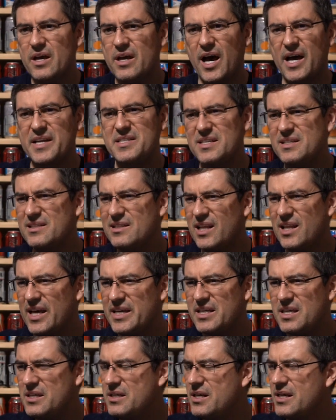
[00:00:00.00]
didn't
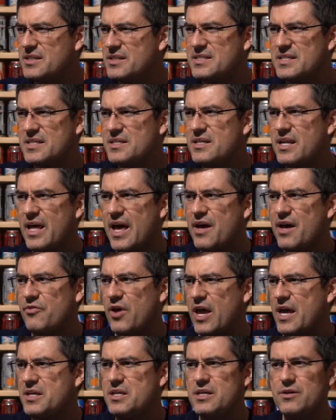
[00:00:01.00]
like it. It didn't have
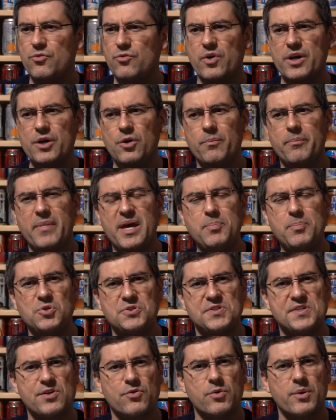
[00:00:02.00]
any real maple
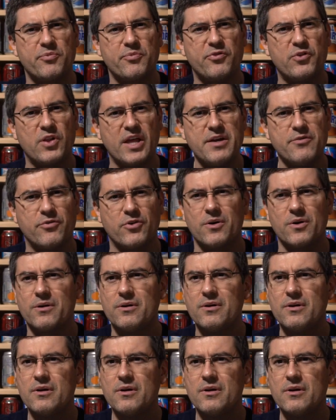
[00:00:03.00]
syrup flavor.